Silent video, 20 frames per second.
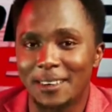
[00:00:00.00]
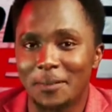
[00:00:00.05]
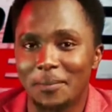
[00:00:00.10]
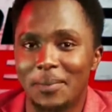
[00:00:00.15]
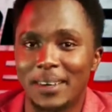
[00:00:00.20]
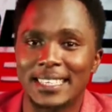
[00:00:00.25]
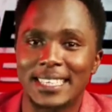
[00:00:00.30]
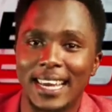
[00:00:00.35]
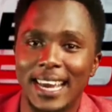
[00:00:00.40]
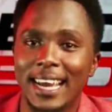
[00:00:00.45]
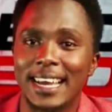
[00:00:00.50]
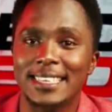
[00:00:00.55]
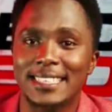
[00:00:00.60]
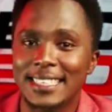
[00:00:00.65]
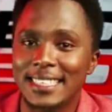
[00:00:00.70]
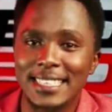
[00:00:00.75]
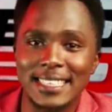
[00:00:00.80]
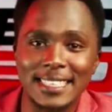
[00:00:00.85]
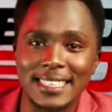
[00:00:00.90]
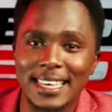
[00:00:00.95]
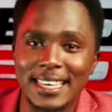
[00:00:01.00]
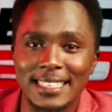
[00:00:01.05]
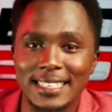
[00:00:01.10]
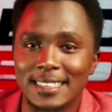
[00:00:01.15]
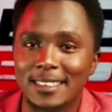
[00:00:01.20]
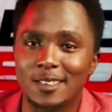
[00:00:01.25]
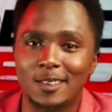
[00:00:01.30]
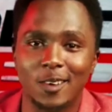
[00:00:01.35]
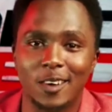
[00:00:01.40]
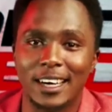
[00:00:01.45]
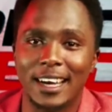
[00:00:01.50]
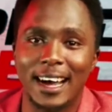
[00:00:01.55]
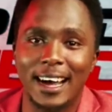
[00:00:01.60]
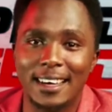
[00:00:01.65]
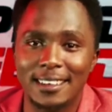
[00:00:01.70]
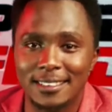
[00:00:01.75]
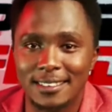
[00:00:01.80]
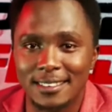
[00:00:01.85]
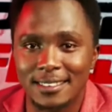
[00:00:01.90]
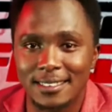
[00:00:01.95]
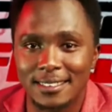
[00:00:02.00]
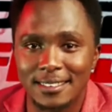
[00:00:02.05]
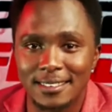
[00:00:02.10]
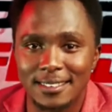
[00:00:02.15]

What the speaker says: But KICD says it's not us.